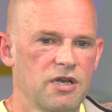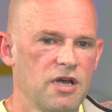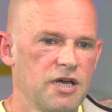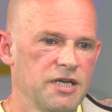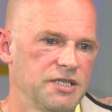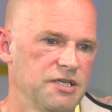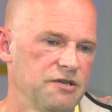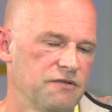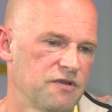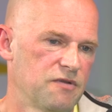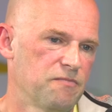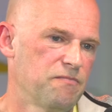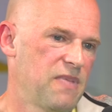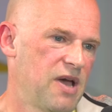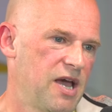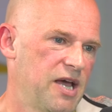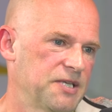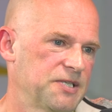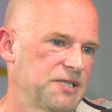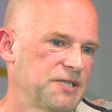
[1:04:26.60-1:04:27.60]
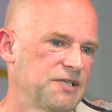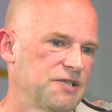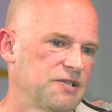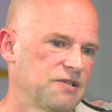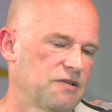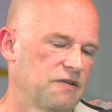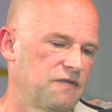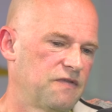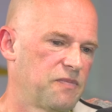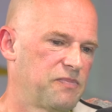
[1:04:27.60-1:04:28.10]
idea of the mass
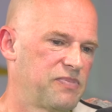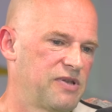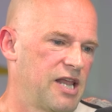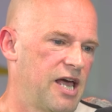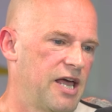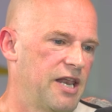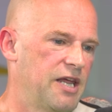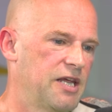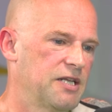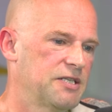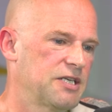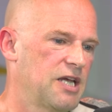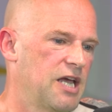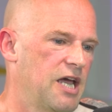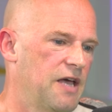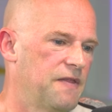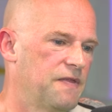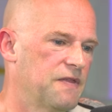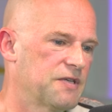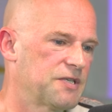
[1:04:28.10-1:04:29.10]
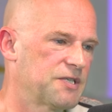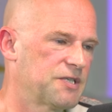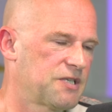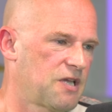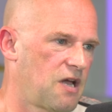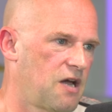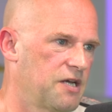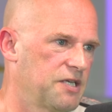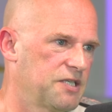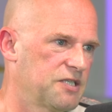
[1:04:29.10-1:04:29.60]
of the planet and the
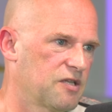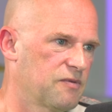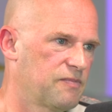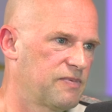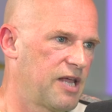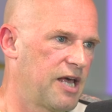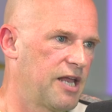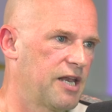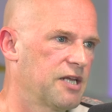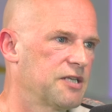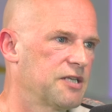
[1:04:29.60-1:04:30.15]
size of the planet,